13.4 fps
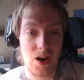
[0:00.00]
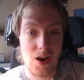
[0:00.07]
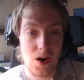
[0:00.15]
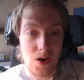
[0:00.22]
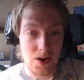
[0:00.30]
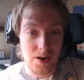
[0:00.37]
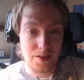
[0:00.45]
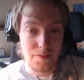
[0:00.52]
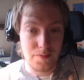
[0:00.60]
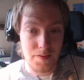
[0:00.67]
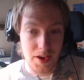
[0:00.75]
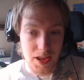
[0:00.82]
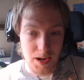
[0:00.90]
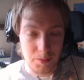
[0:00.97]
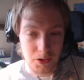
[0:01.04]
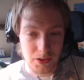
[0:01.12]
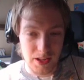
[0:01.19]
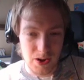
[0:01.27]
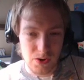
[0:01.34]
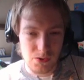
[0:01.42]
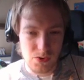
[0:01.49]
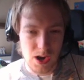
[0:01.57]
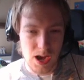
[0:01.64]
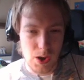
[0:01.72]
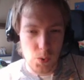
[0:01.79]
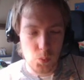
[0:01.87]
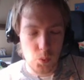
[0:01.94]
are available. Now,
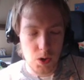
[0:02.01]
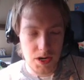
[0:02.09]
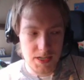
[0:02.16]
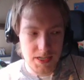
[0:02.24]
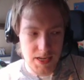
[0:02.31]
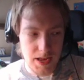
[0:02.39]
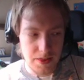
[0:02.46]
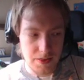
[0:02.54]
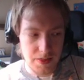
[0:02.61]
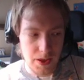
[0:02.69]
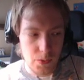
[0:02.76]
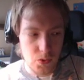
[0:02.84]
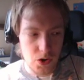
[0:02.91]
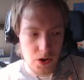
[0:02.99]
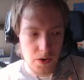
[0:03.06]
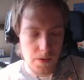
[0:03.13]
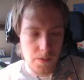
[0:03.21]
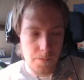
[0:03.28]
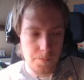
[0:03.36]
I want to say that they were